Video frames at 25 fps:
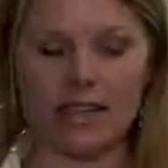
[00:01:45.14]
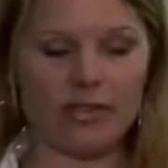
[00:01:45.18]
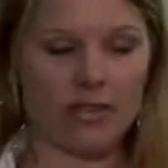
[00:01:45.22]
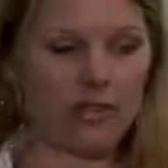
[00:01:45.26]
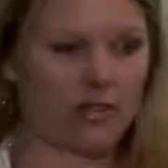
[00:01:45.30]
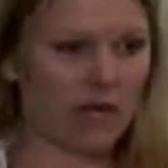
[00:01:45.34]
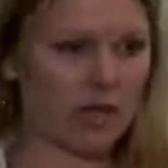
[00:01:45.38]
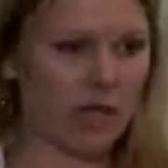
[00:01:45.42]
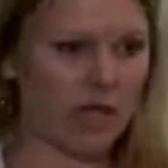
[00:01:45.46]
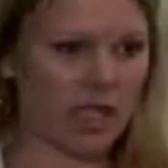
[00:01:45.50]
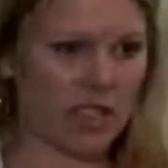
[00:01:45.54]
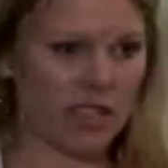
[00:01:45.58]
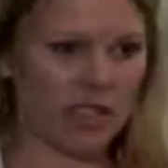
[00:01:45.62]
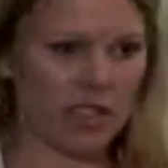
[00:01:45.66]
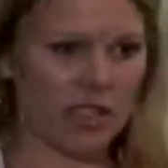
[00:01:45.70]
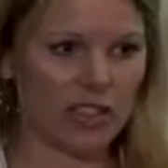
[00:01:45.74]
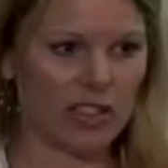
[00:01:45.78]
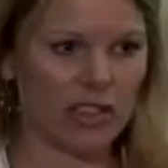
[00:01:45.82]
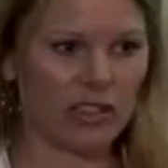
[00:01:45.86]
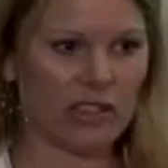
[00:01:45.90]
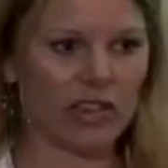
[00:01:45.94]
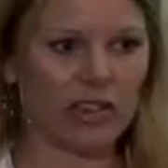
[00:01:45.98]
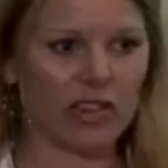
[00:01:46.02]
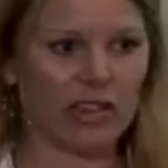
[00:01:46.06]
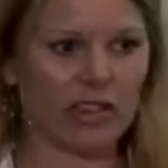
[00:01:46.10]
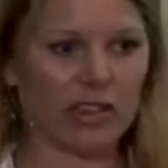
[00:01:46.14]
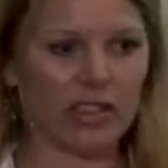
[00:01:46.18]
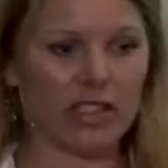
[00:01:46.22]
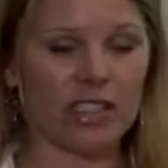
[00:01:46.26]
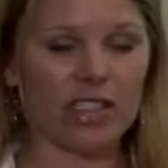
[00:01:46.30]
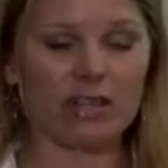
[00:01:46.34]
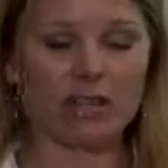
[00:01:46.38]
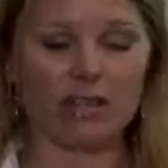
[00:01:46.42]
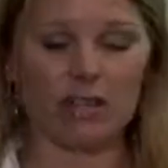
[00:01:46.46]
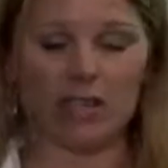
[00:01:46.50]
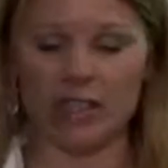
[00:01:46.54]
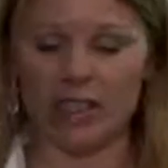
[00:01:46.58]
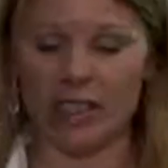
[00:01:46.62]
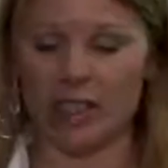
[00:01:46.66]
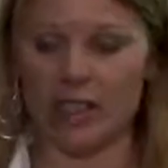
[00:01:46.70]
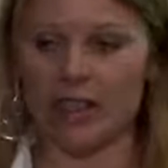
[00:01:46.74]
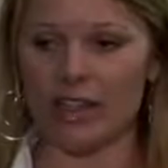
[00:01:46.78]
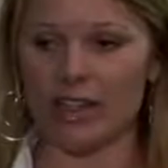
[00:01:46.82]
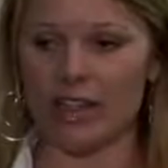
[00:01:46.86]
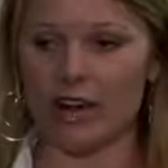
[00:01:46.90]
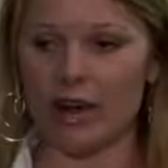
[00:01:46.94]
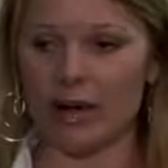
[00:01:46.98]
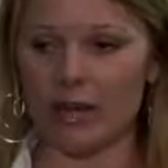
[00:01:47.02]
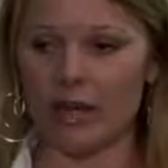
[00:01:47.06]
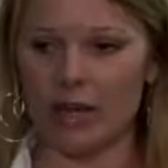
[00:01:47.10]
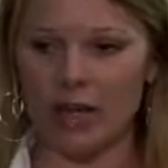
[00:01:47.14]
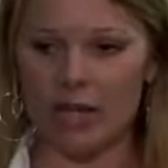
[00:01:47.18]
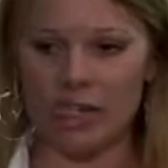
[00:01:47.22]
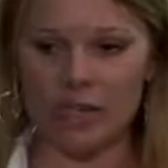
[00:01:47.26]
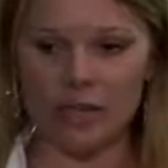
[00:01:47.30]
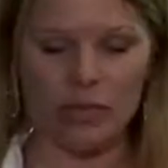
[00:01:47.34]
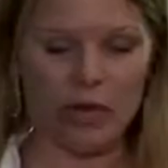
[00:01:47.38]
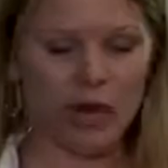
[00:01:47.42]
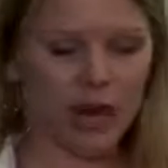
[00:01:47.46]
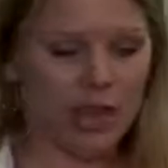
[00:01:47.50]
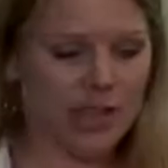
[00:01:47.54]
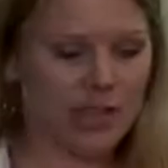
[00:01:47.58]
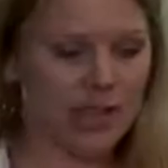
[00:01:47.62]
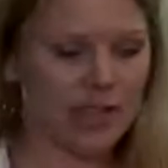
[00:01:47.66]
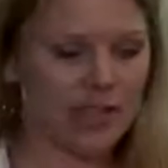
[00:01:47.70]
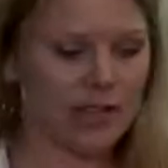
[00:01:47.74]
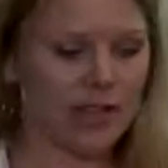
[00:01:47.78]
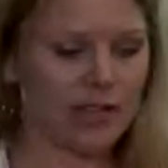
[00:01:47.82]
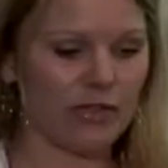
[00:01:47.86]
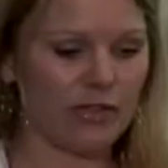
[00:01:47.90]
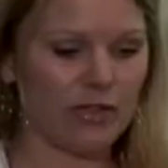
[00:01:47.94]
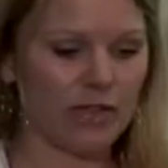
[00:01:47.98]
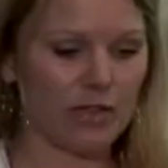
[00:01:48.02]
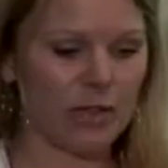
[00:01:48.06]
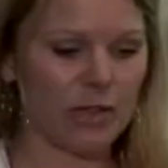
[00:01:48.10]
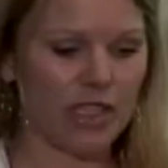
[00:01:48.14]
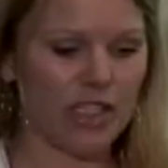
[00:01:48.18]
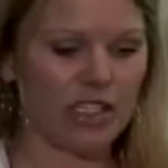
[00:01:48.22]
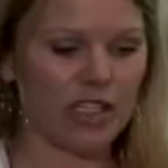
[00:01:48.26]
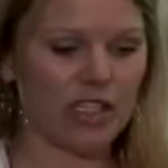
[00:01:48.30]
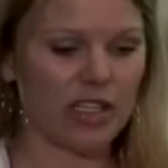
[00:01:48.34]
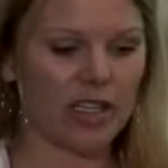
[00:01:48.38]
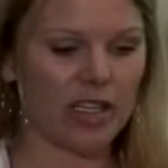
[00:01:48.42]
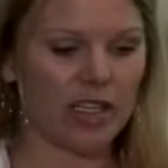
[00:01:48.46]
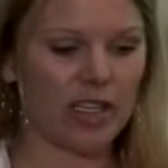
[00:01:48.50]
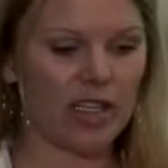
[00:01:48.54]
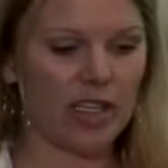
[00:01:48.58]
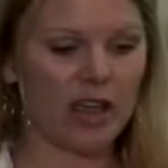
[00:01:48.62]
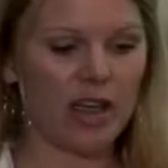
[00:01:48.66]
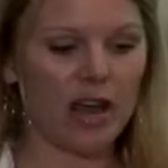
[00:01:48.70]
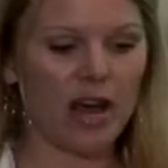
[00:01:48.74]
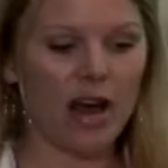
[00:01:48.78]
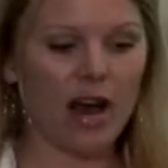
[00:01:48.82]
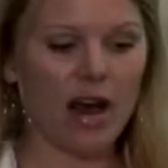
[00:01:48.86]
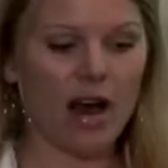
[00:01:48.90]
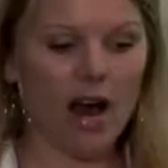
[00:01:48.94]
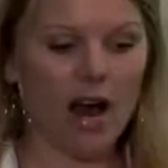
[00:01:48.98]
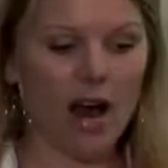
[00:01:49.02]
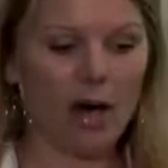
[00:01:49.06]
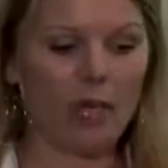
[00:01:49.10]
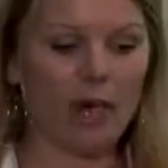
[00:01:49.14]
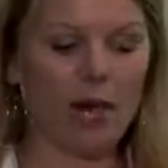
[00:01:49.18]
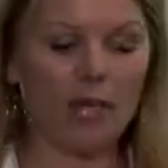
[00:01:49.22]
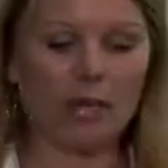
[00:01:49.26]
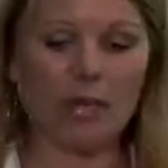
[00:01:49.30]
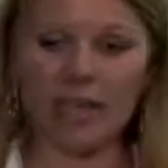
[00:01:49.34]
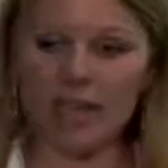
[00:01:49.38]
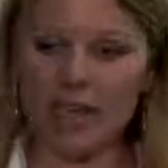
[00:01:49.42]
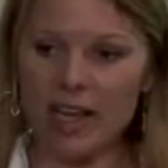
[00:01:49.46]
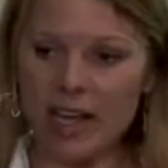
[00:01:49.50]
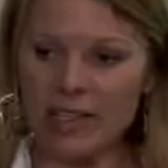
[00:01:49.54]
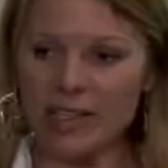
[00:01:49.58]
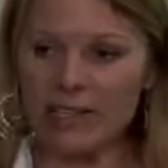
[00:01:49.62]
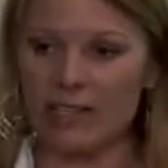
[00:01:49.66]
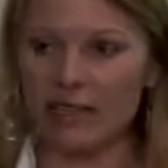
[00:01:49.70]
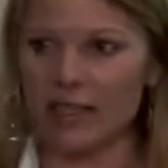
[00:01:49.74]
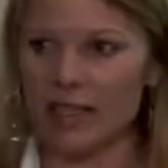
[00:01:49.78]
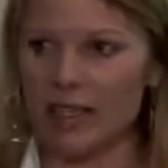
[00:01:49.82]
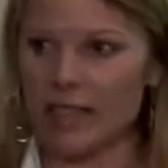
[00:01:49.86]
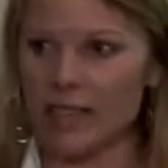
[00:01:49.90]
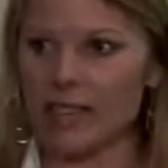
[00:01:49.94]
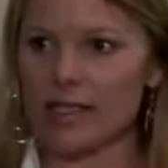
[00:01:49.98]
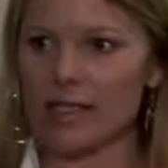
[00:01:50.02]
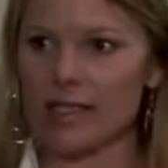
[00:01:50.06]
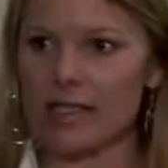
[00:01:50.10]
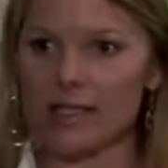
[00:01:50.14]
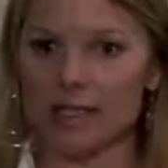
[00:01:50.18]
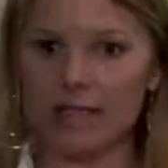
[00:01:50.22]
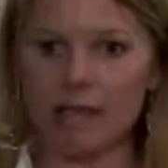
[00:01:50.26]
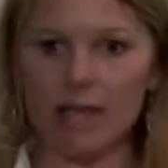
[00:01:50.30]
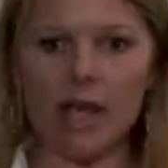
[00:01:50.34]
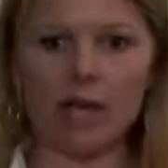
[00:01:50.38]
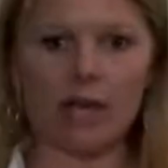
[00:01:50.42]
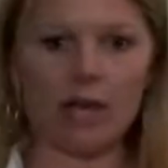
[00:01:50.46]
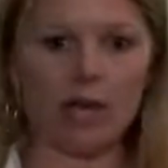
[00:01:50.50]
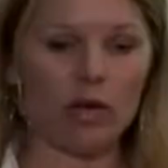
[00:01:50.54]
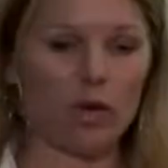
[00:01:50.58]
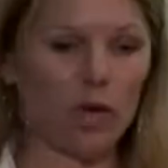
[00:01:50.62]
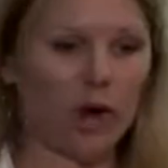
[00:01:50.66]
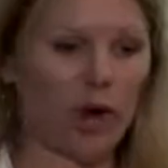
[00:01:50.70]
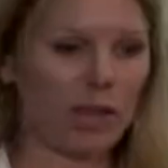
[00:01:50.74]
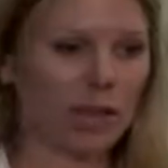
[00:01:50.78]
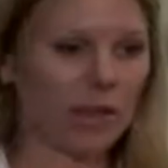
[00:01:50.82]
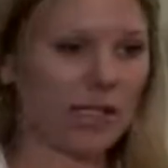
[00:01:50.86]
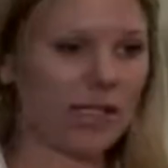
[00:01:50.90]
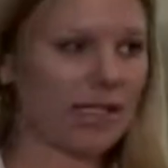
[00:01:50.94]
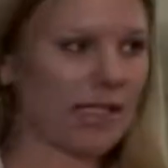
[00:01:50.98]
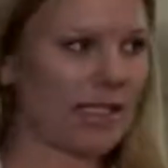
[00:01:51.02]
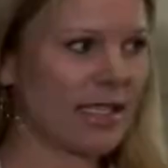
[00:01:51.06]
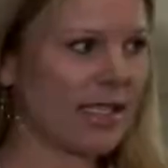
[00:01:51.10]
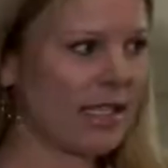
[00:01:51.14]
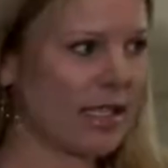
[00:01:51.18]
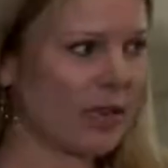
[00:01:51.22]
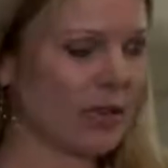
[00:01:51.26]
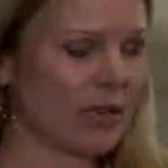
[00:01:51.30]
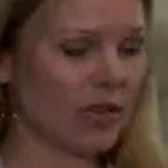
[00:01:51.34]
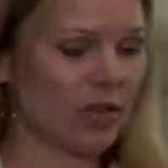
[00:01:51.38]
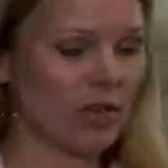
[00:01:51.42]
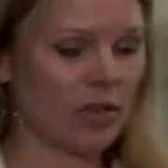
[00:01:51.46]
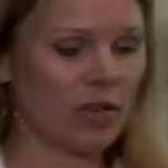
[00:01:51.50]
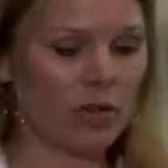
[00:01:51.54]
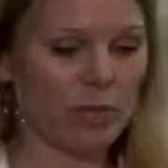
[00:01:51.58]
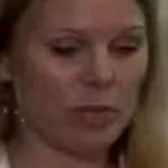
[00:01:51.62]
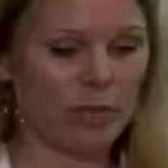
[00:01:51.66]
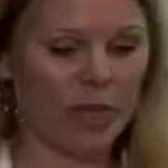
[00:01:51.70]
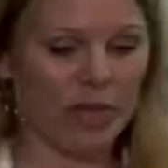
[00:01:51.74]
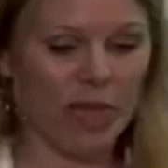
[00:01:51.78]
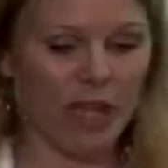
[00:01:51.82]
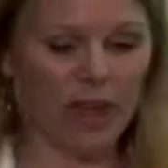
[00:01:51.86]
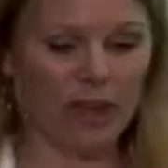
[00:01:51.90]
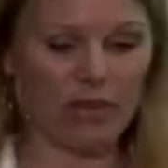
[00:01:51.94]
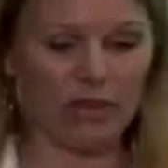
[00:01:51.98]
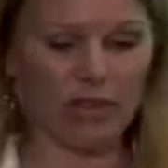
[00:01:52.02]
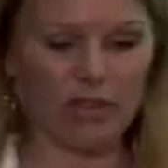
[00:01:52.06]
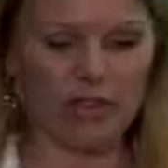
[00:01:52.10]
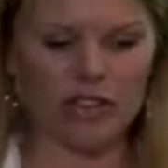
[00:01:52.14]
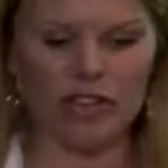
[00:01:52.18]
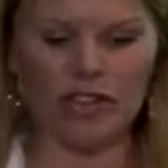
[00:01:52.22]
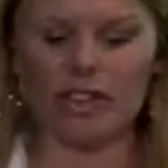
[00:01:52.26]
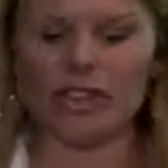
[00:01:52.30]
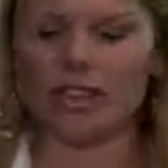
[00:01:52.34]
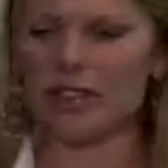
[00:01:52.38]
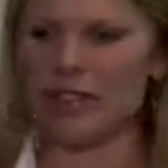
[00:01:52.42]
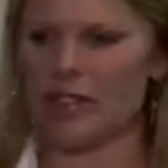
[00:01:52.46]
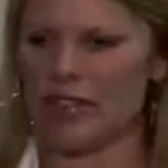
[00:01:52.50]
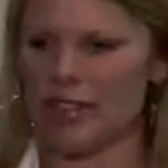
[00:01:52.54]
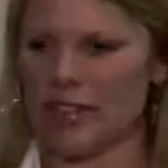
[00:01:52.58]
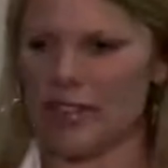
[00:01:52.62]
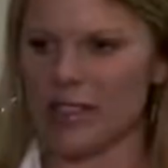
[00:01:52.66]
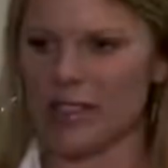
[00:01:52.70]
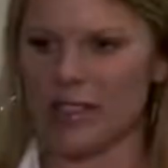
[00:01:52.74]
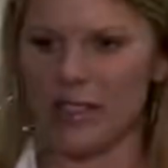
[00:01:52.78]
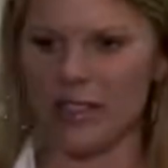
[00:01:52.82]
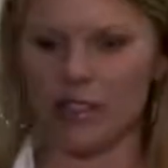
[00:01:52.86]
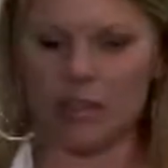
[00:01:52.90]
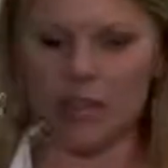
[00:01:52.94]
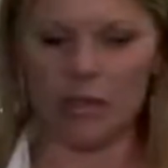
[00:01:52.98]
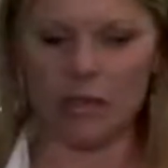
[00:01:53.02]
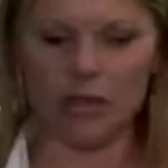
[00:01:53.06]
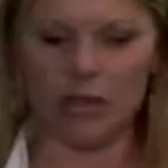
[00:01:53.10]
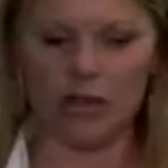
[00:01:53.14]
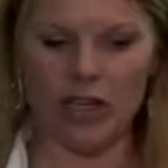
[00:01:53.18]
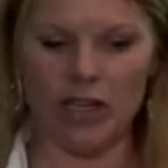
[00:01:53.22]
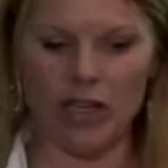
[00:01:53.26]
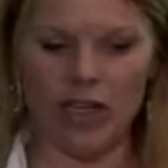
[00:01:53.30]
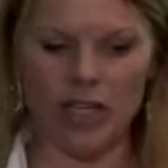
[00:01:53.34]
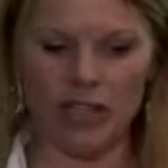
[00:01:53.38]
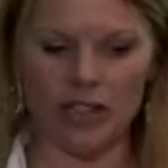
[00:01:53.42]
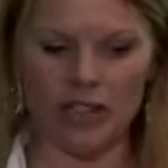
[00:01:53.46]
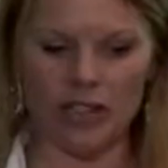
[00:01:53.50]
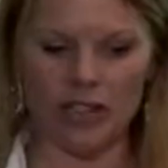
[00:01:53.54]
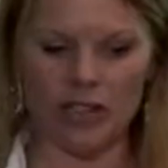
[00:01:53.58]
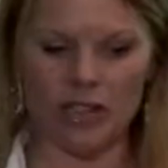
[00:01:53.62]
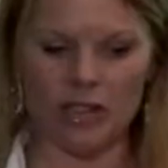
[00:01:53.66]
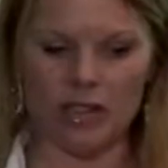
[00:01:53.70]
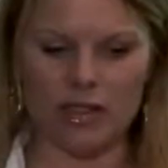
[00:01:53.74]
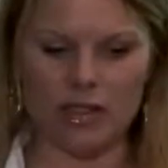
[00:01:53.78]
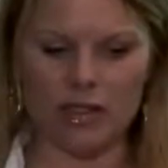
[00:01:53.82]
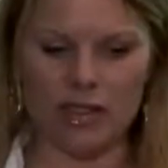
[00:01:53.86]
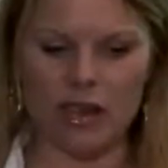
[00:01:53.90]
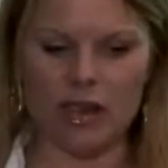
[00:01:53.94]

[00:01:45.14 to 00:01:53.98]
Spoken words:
information differently than our brains process information. And because of this may be why we see some of those behaviors and differences in communication.